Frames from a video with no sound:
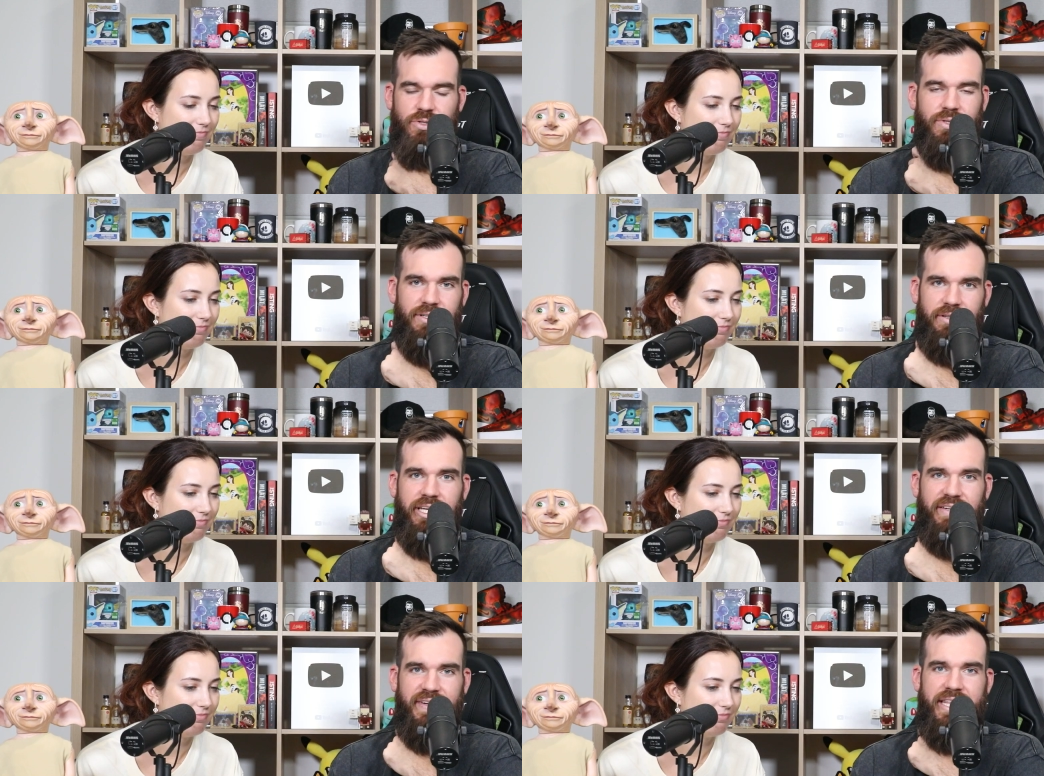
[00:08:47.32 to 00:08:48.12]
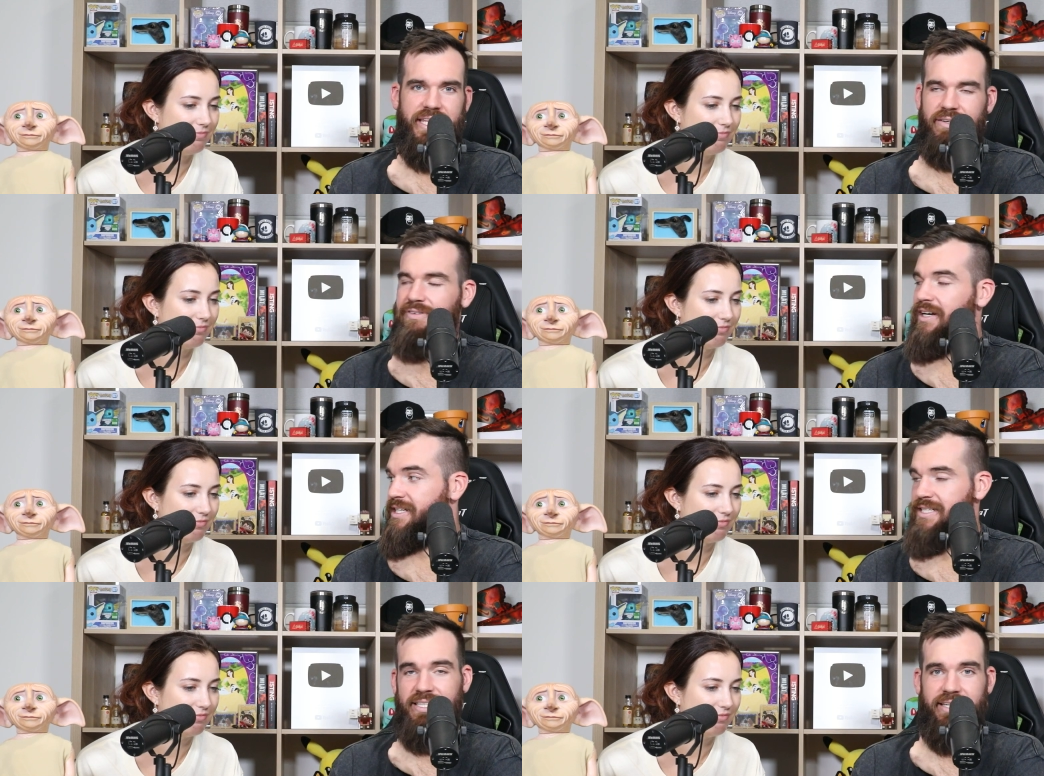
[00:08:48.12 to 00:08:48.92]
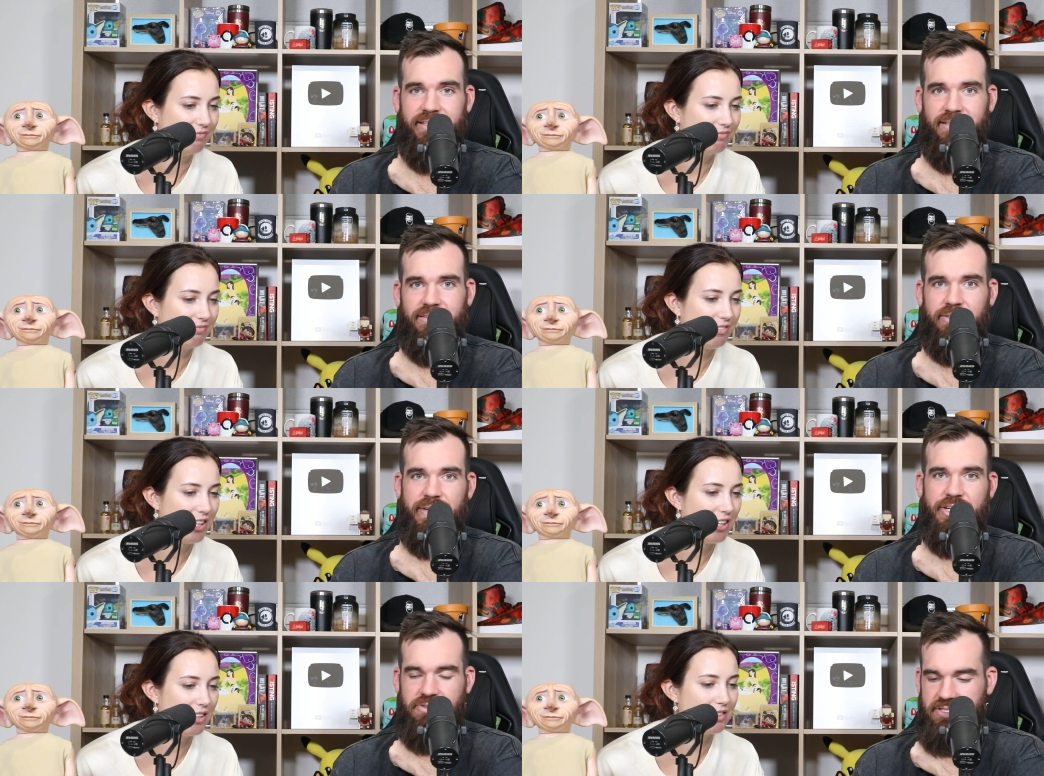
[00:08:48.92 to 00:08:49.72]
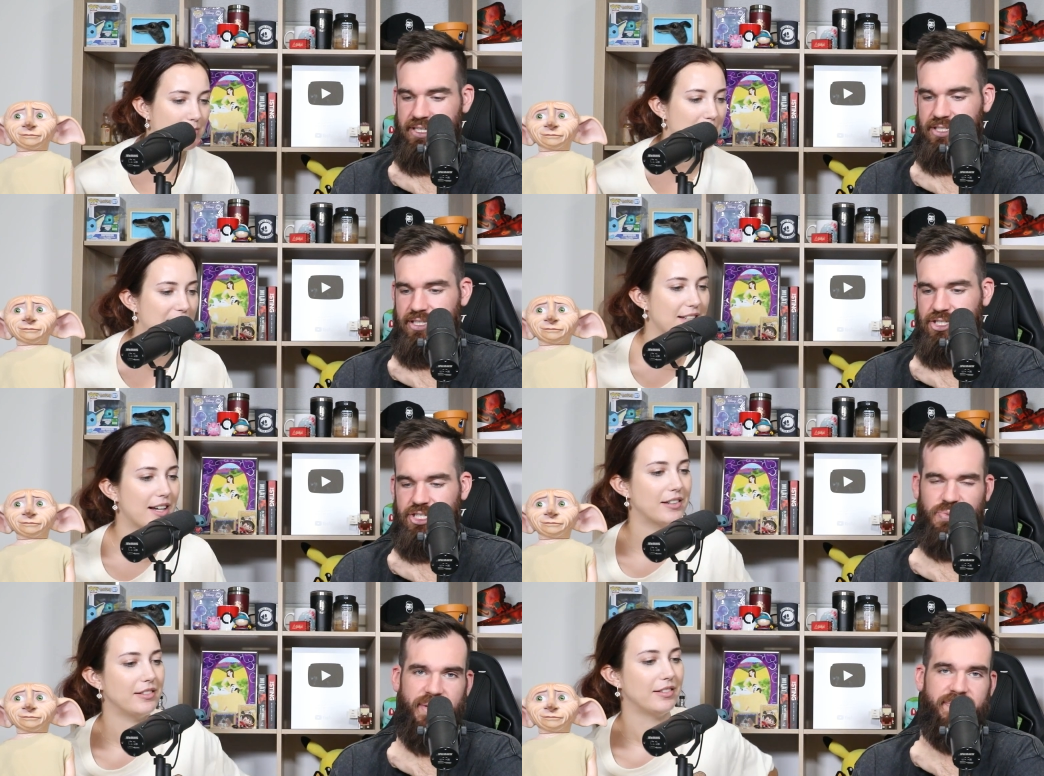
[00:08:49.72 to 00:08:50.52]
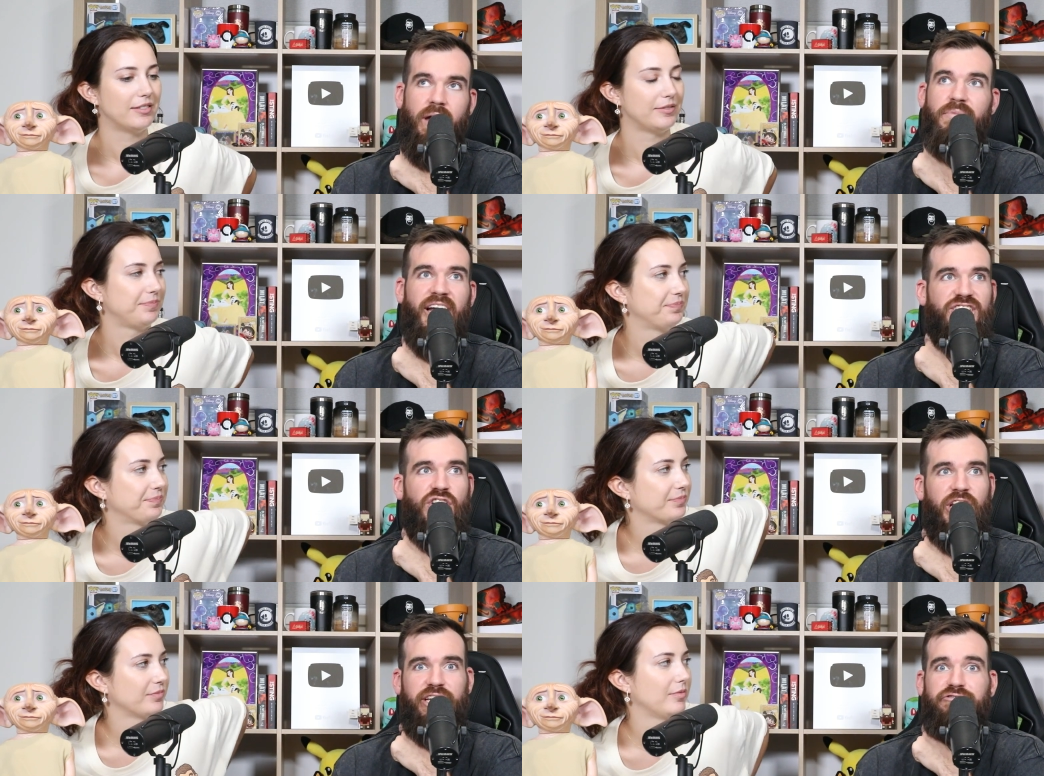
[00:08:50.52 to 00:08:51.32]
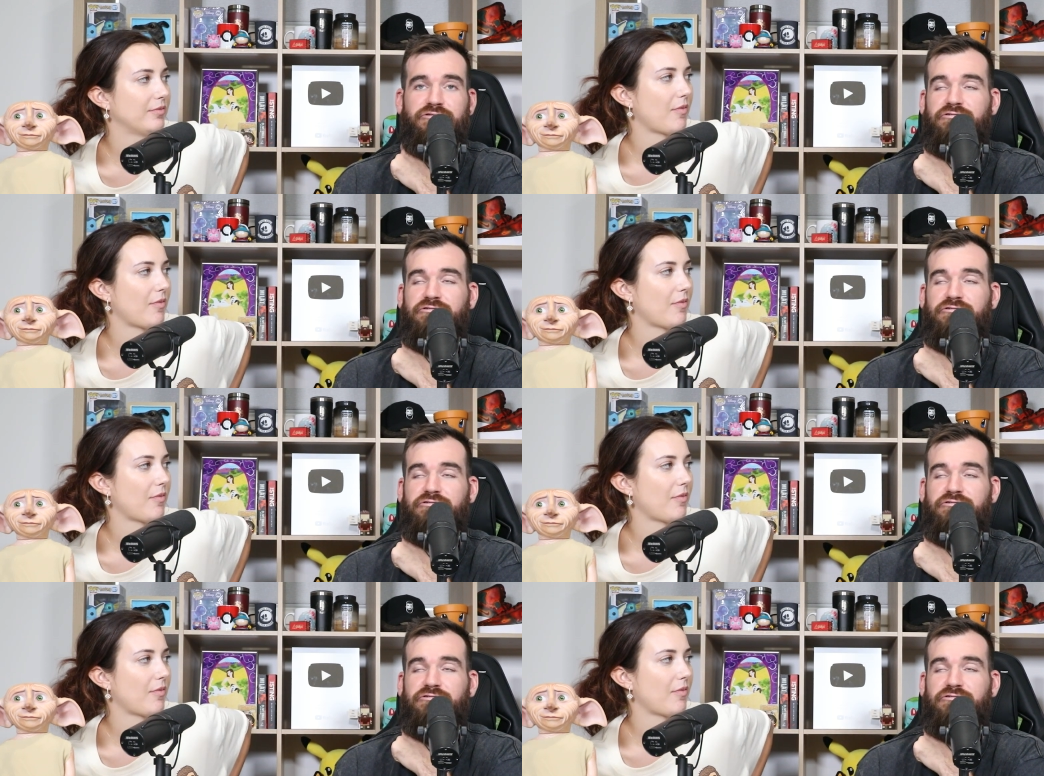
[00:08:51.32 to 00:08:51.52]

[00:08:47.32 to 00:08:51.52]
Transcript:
Speaker 1: She couldn't think of anything funny to say there or yeah, interesting, so sad. she just went. I'm like totally